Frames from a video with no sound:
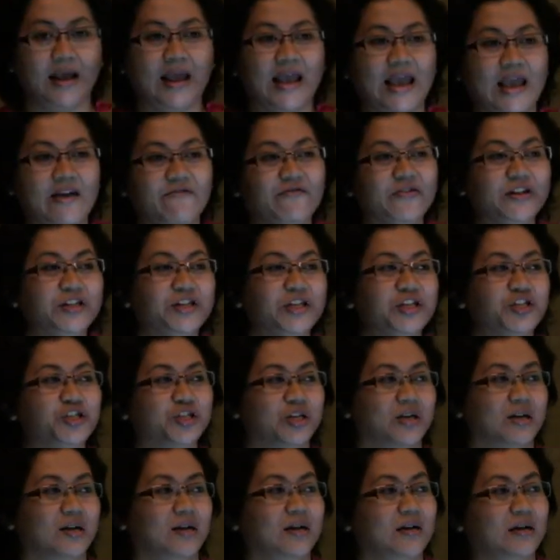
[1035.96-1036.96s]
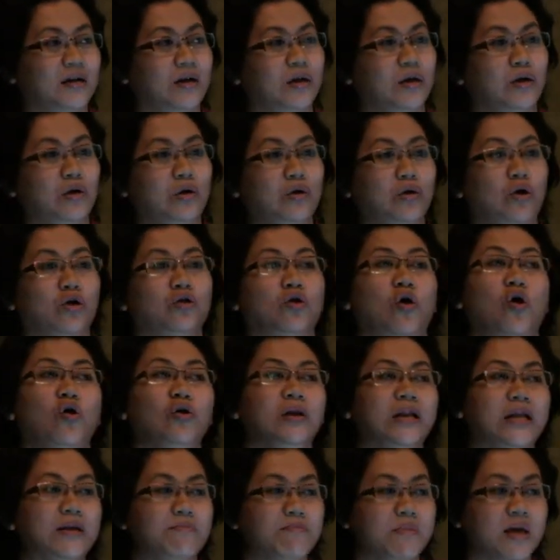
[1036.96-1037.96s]
Every teacher, not
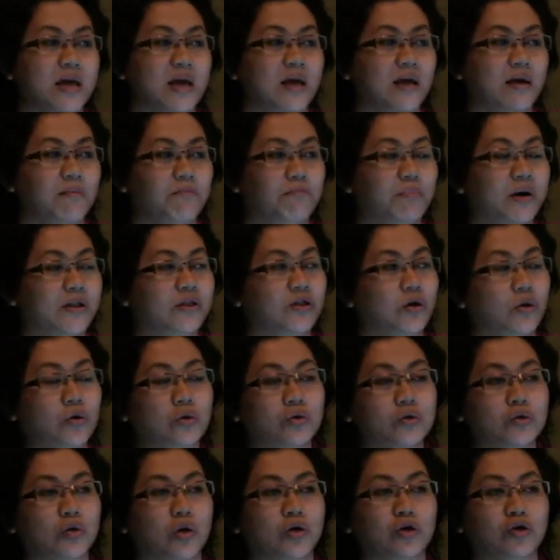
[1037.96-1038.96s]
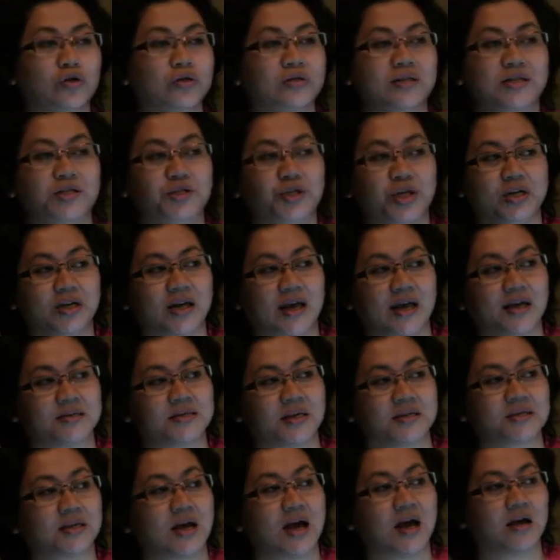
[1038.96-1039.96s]
only me, but those who are not teaching
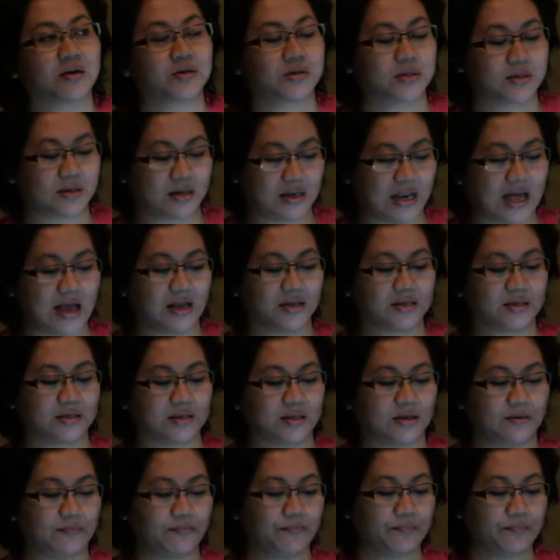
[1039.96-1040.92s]
KSSR's class,